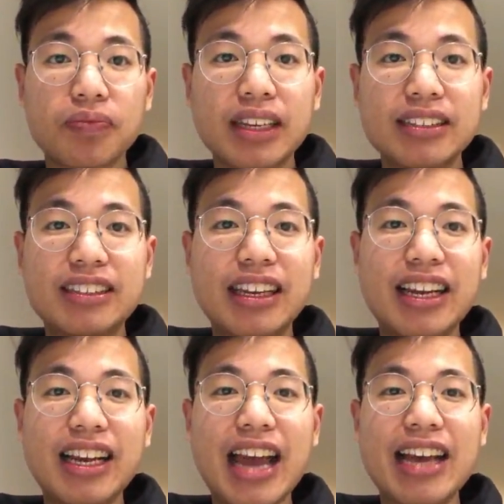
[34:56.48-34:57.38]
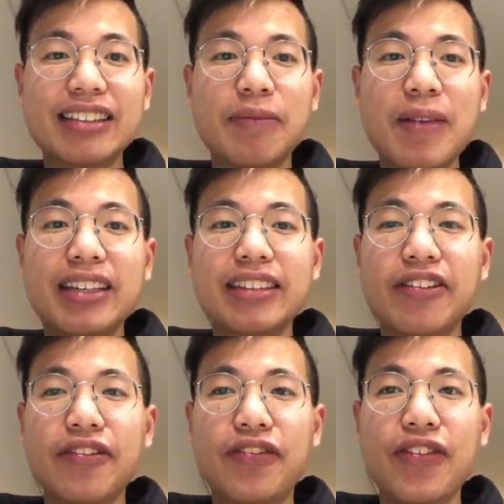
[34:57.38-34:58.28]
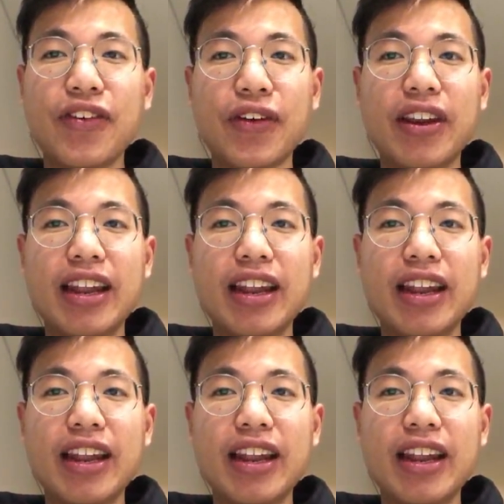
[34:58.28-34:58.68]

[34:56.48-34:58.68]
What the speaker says: Sydney has amazing food.